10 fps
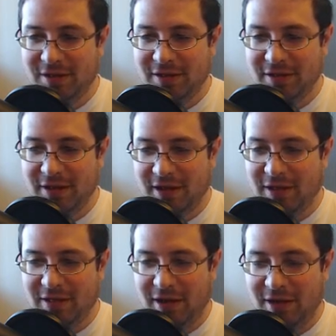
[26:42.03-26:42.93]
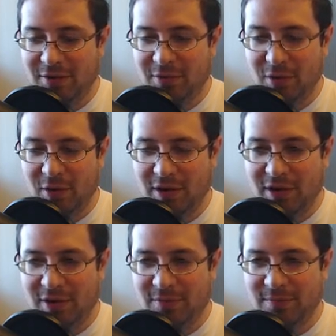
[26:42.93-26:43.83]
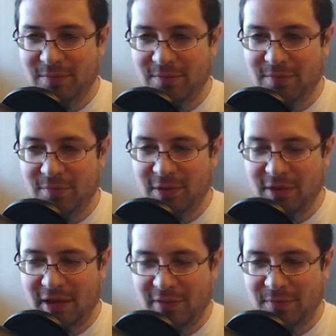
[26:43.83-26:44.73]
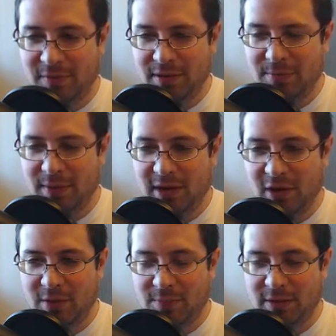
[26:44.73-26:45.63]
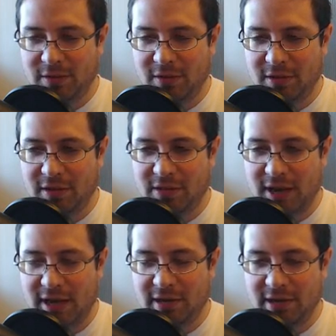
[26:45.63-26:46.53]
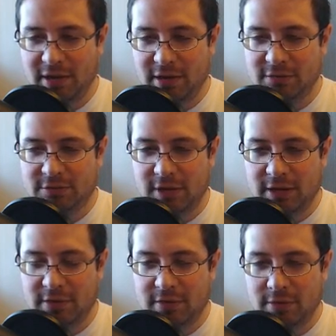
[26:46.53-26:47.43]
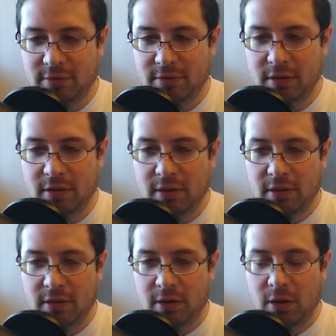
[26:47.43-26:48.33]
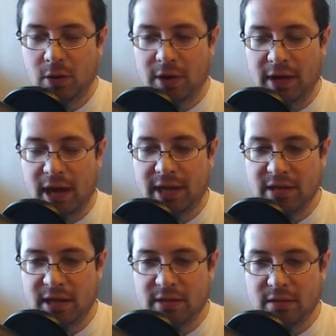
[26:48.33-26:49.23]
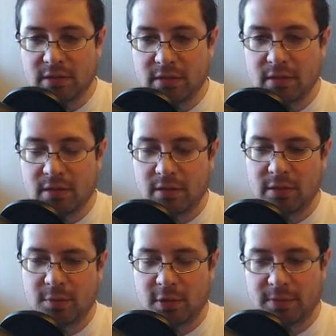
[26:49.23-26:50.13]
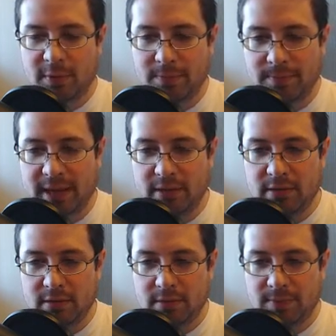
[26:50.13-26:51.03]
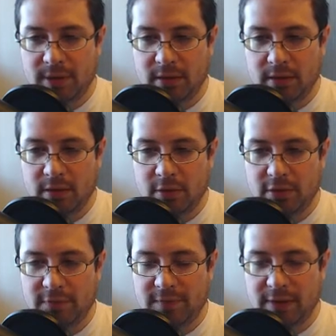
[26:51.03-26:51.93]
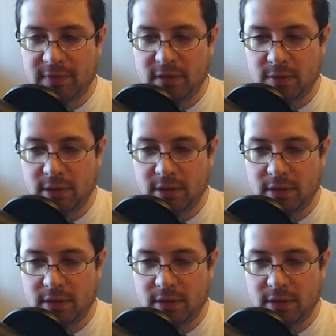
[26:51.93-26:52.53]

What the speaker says: Yeah, I don't know. I mean, you might have got a little bit excited here and trying to. Okay, I guess you're worried about a mate, but you could defend this way.